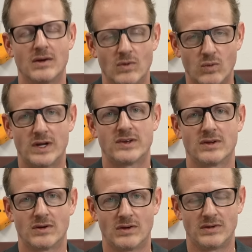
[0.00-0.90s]
what's
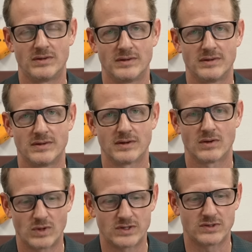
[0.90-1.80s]
the goal.
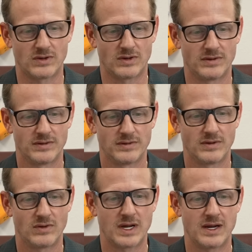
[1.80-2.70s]
What's the goal,
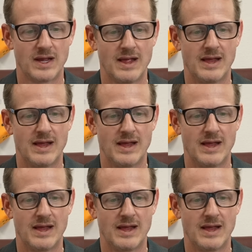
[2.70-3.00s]
okay?